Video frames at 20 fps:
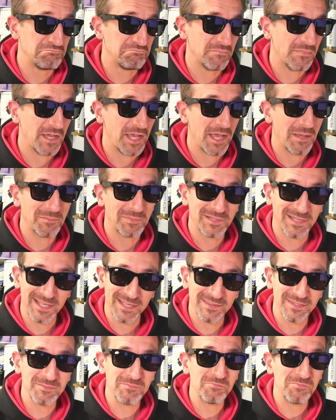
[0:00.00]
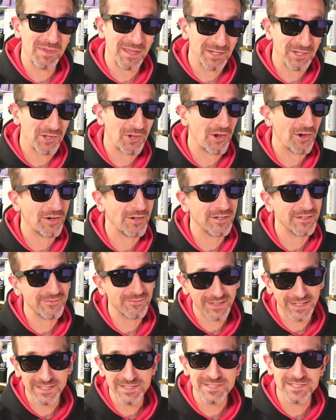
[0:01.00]
I'm glad that Meta are
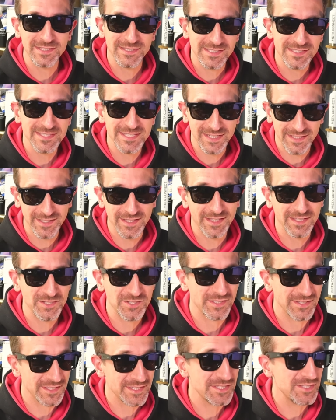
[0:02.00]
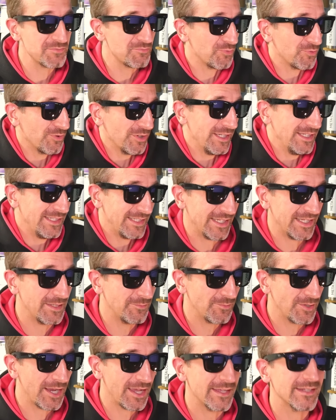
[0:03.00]
advancing this technology. This is pretty damn
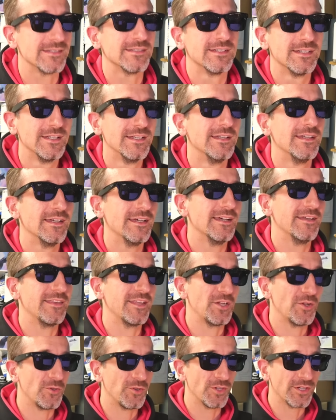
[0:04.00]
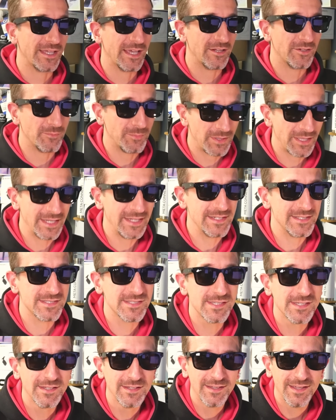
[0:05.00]
rad. they don't look out of place.
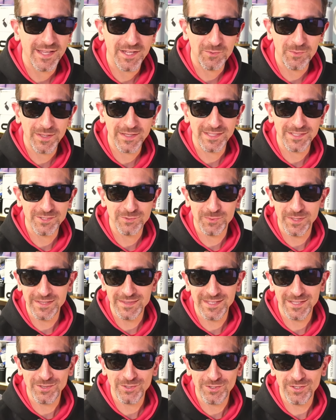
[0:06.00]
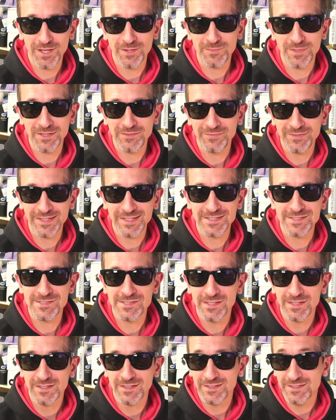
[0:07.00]
I quite like the way they look on my face.
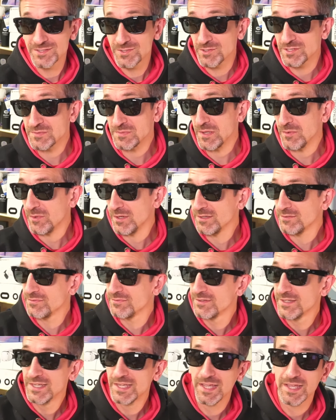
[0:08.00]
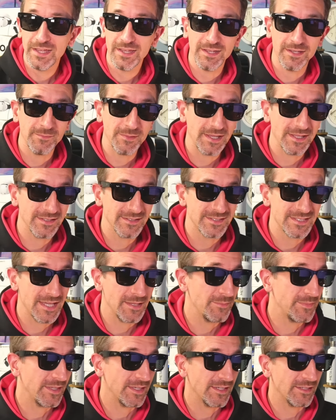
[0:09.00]
So does my wife. Um, and same
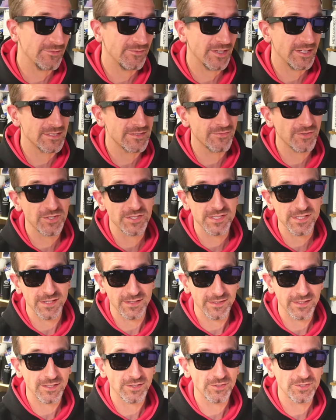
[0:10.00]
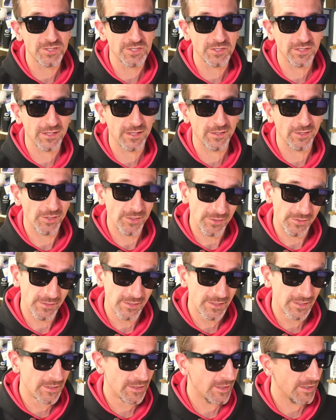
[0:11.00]
thing and vice versa. I think it looks good on her.
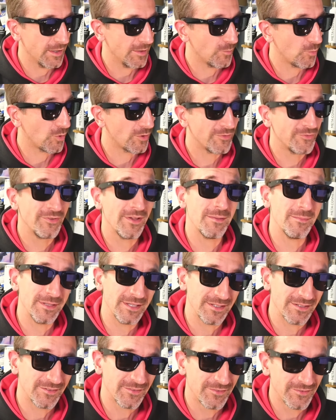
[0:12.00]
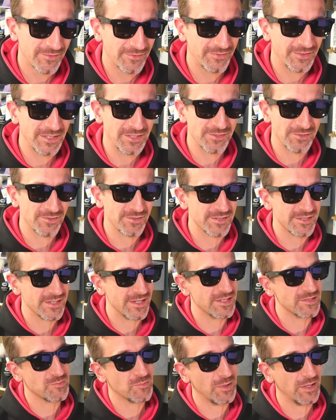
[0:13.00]
more feminine features
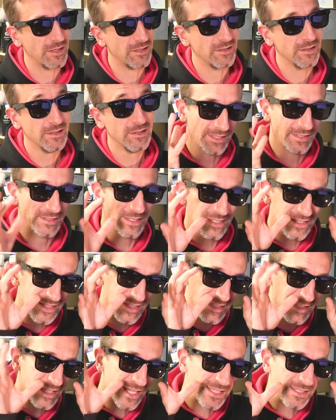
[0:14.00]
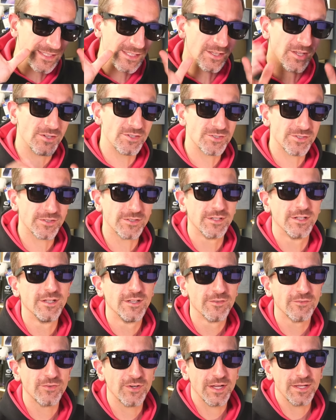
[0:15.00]
as well, like slightly larger
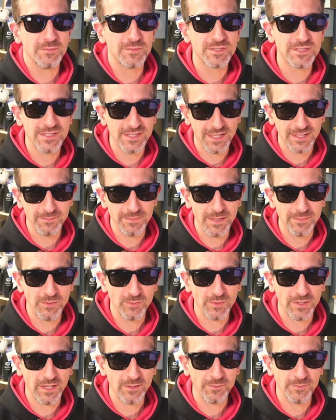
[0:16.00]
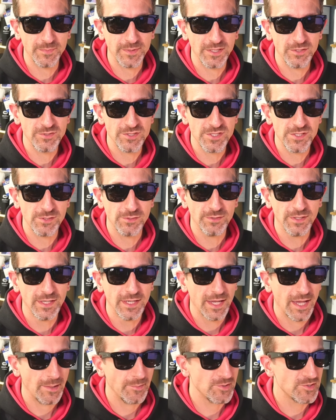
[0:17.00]
frames than maybe what I would be used to.
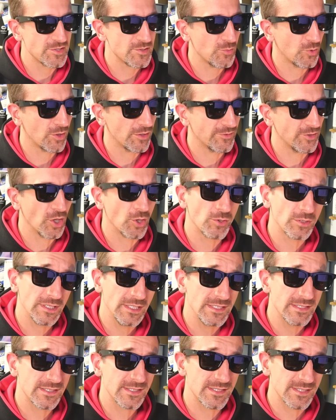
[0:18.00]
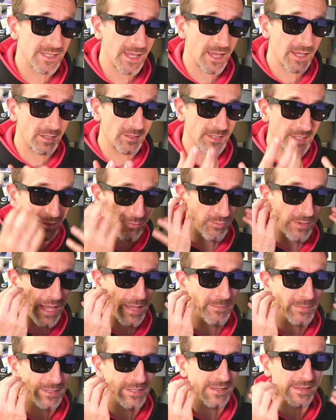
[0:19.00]
I'm used to more of an Oakley's style, like
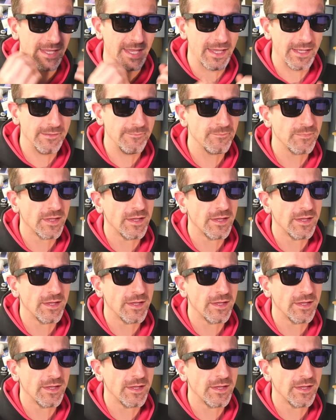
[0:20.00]
wrap into the head.